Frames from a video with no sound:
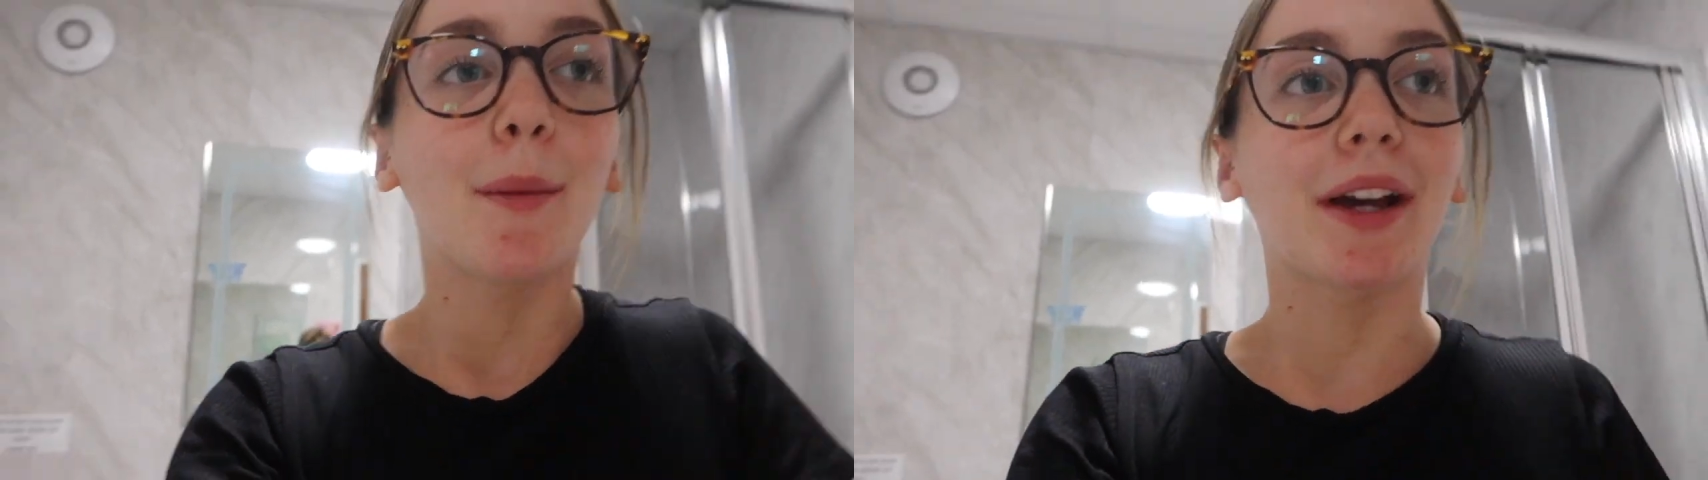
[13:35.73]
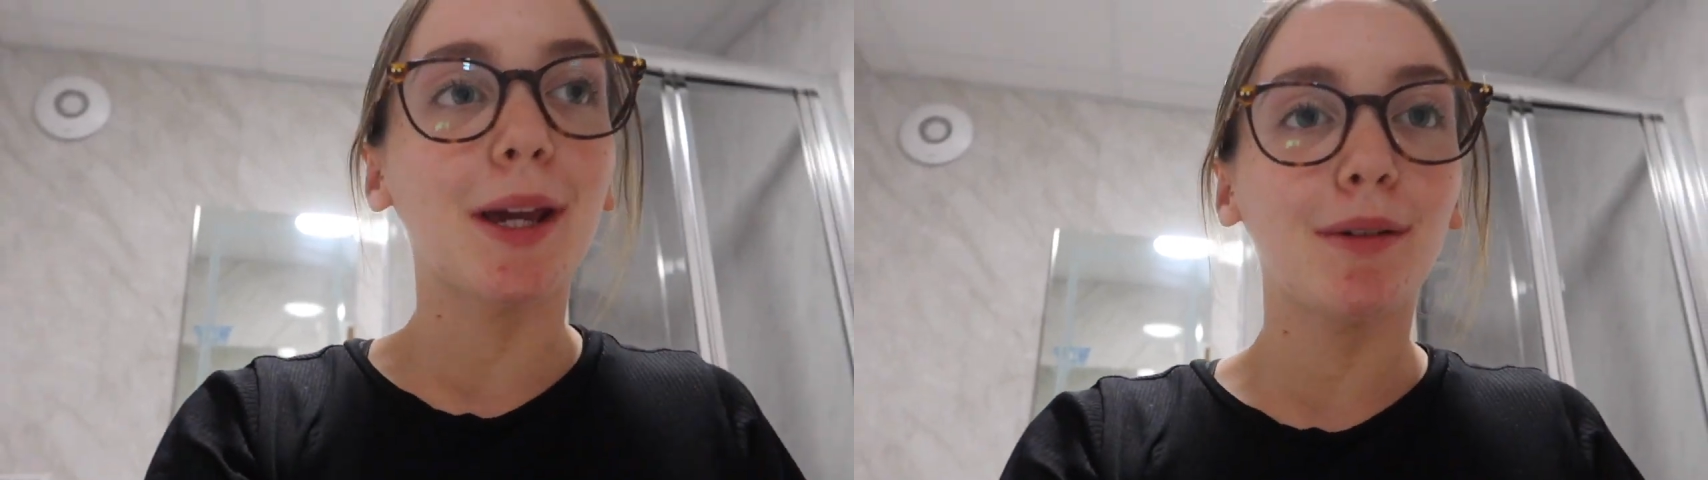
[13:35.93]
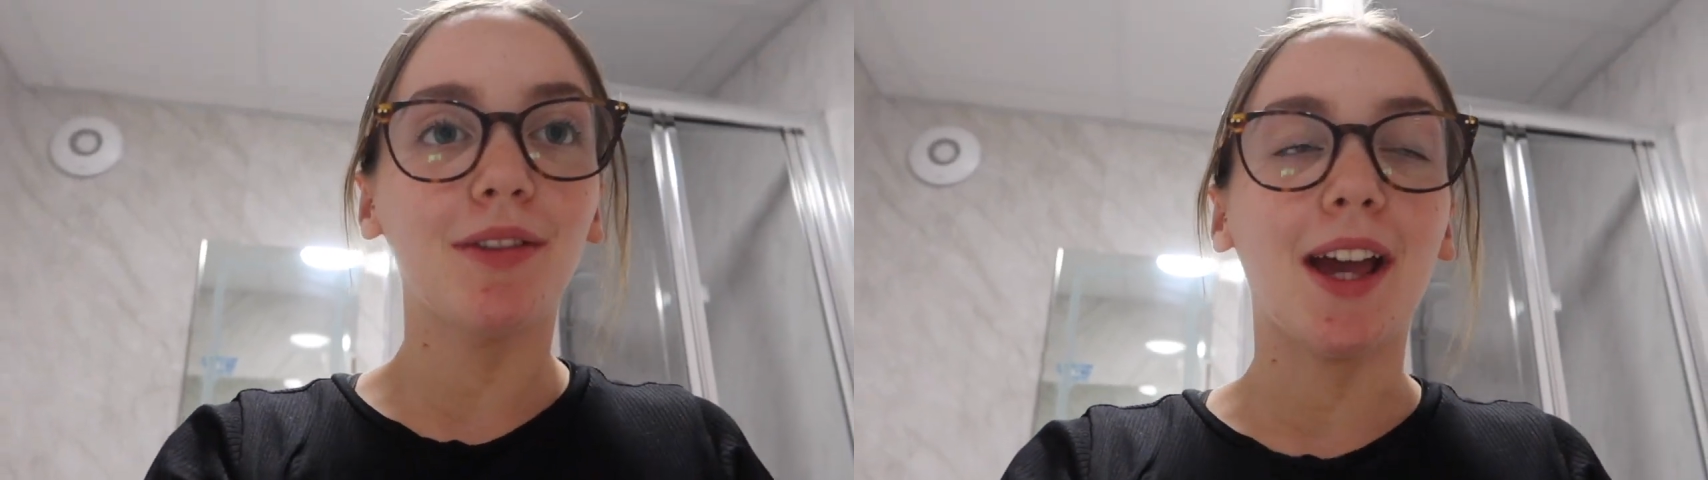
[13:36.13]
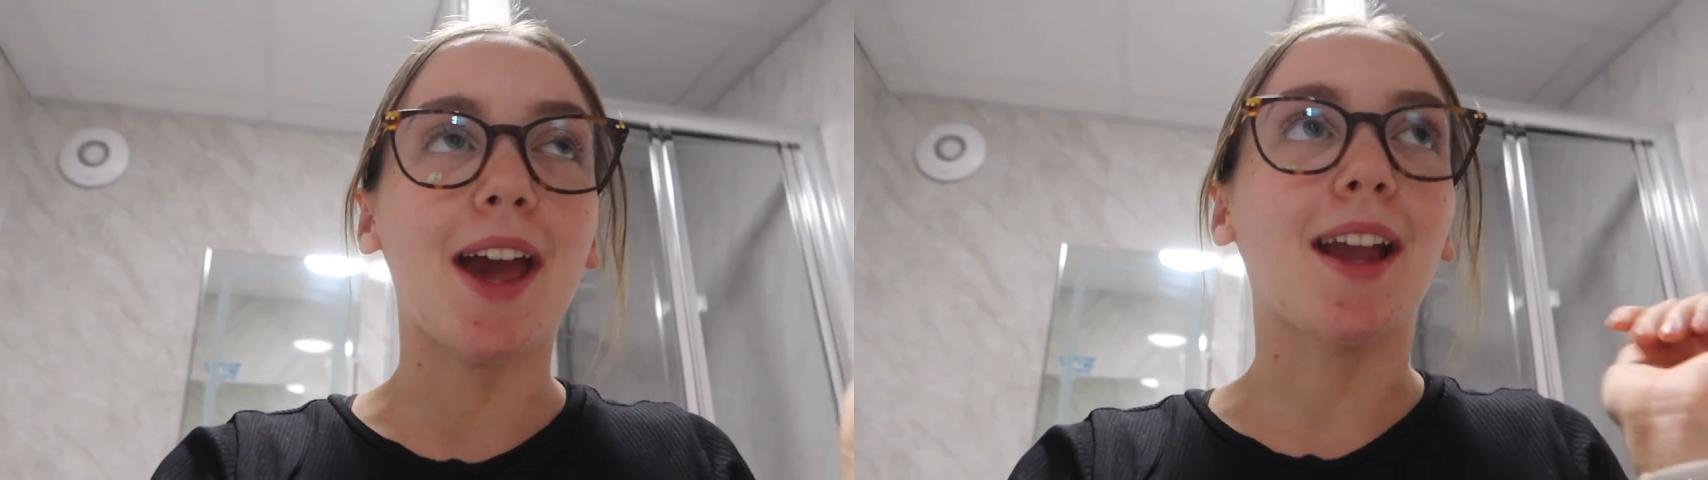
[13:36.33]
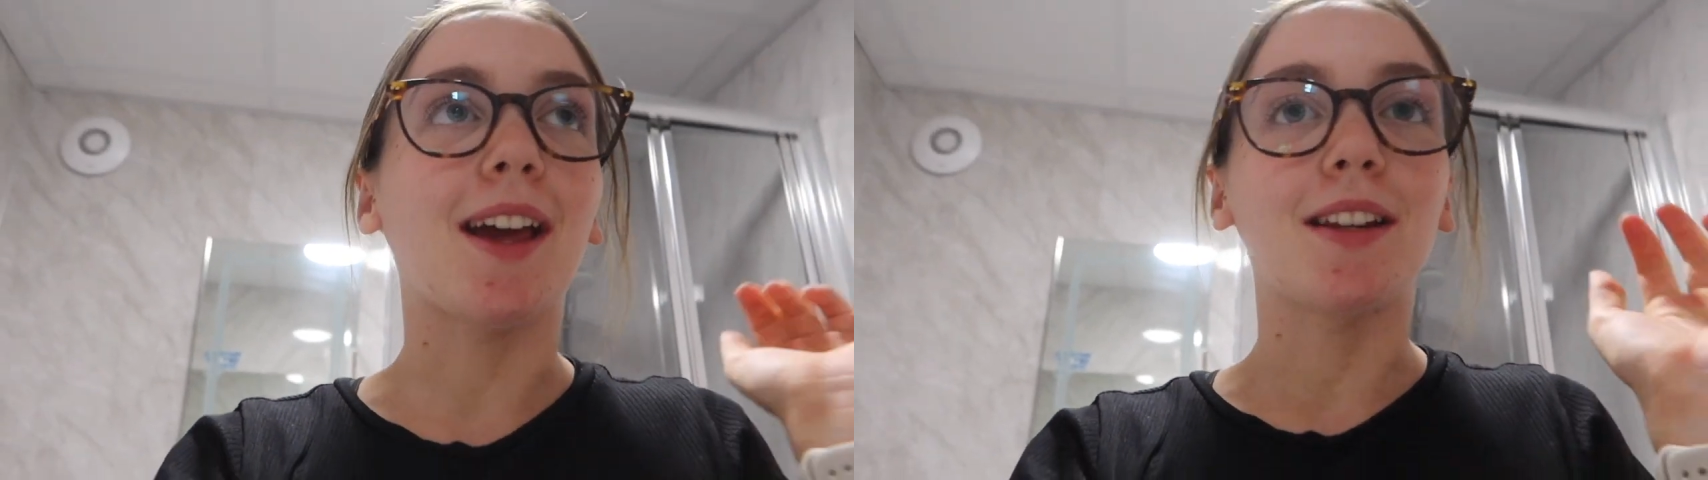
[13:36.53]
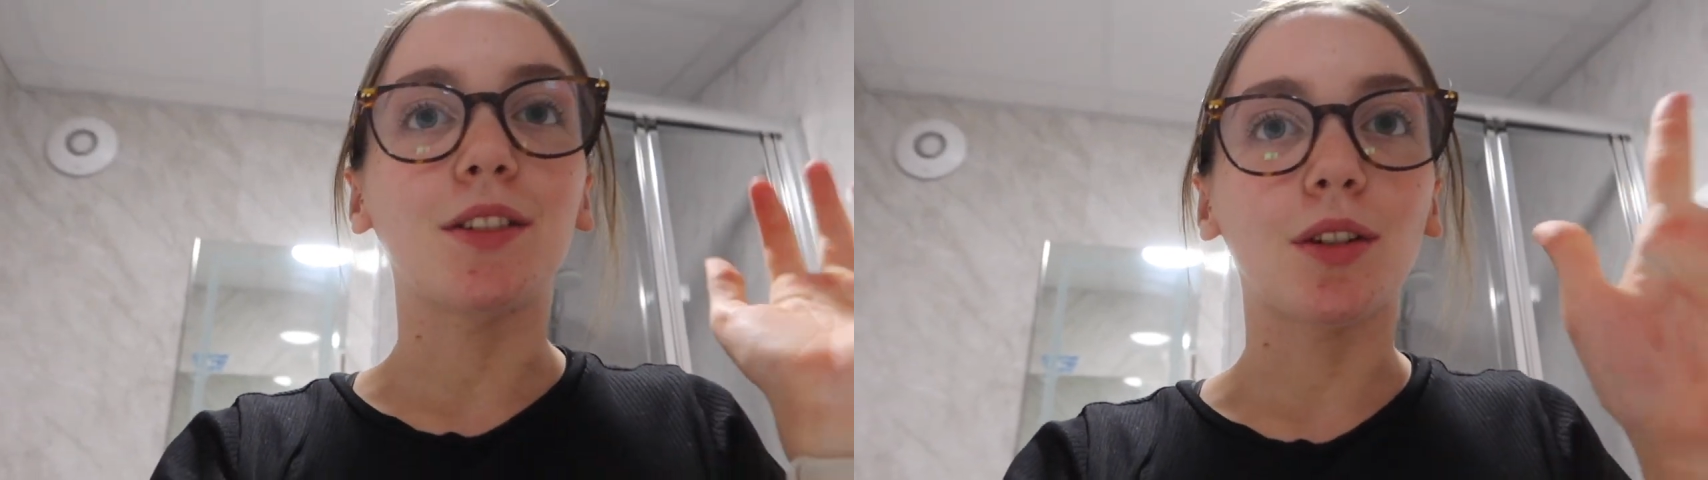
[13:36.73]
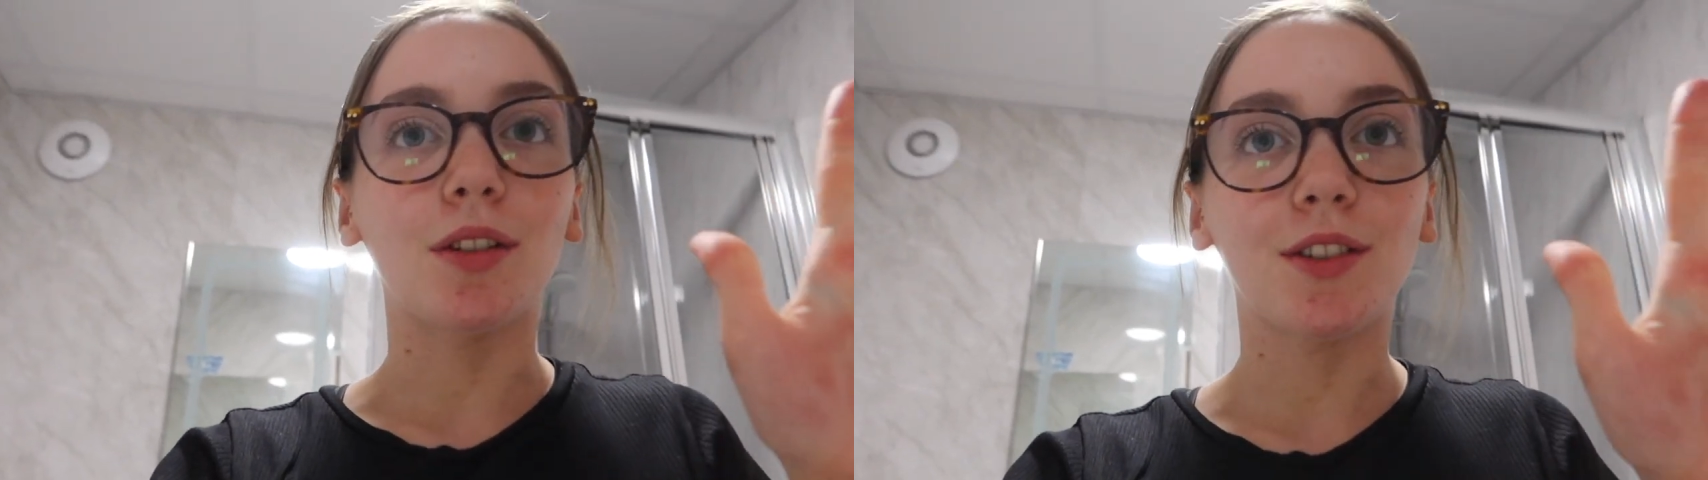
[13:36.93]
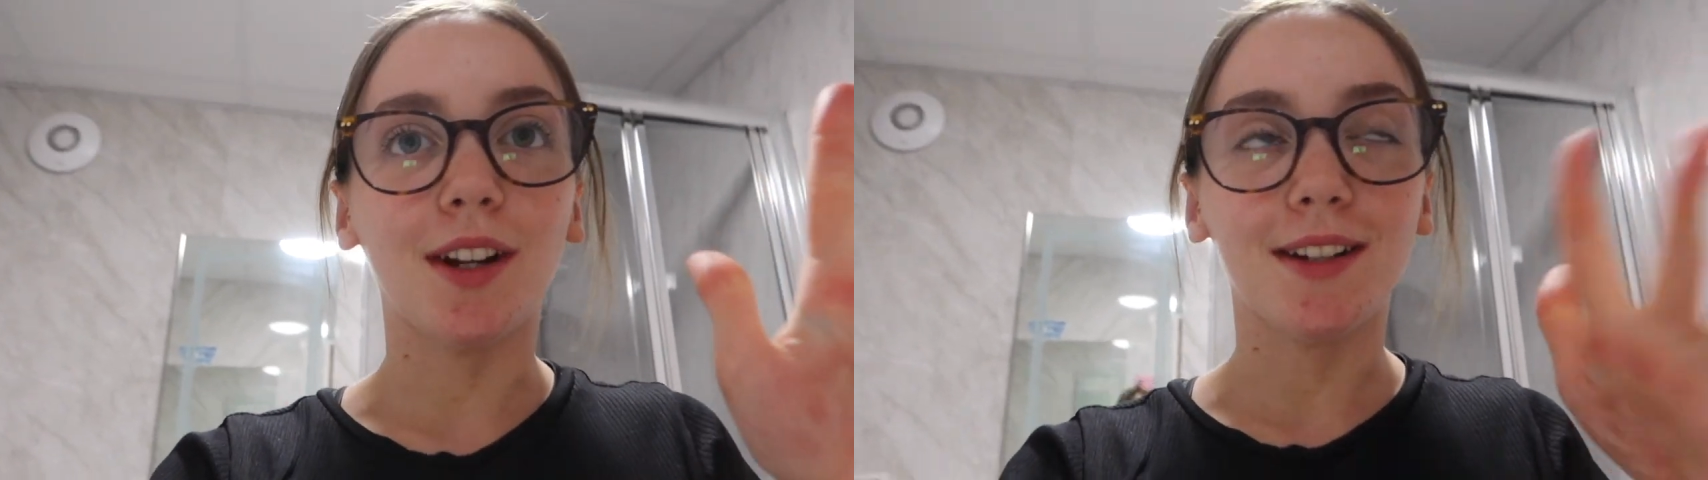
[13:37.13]
I keep on forgetting, and it's so
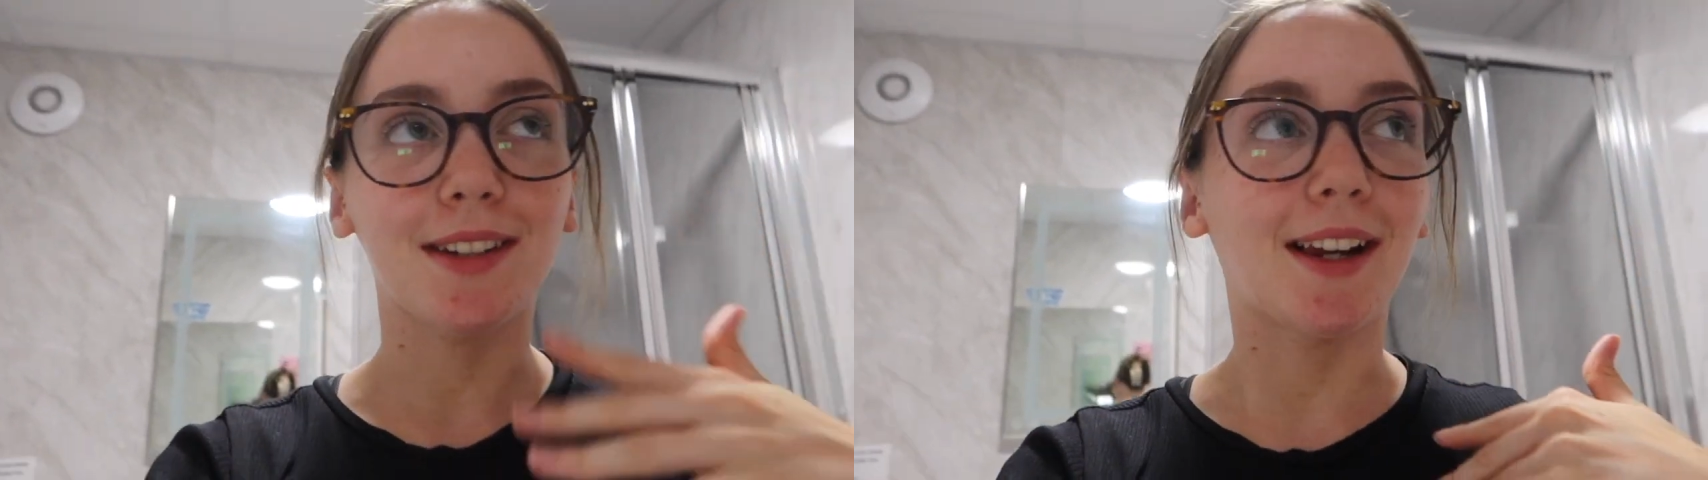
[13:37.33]
strange